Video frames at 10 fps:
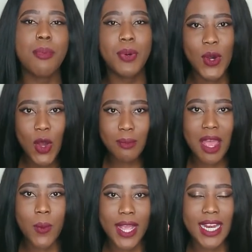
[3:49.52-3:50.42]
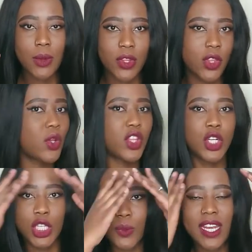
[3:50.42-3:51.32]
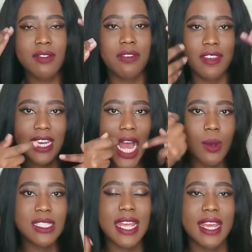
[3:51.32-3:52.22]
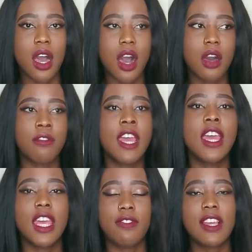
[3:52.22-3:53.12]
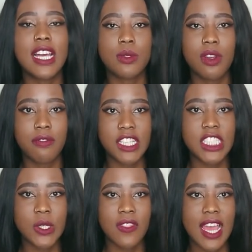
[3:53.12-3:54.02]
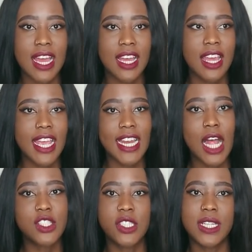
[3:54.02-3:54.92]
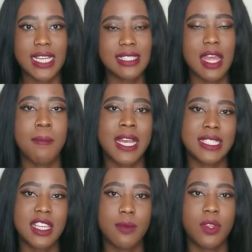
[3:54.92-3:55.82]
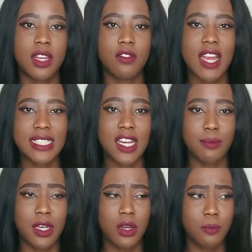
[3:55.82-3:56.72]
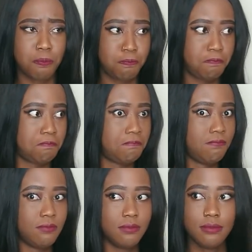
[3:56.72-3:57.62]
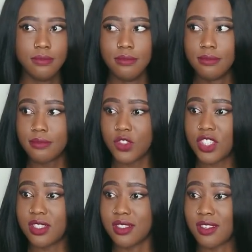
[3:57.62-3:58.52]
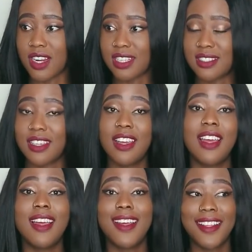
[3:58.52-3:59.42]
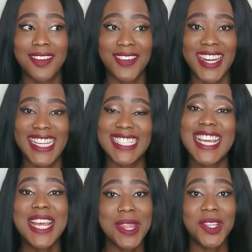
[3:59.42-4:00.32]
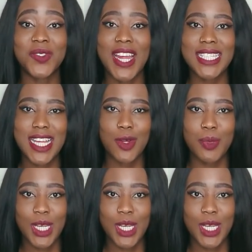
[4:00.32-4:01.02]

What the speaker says: put on my wig, like with, you know, the glue and everything, and how I take it off. If you guys want a video on that and how to do it like step by step, then write down below. Jesus Christ. Right, then write down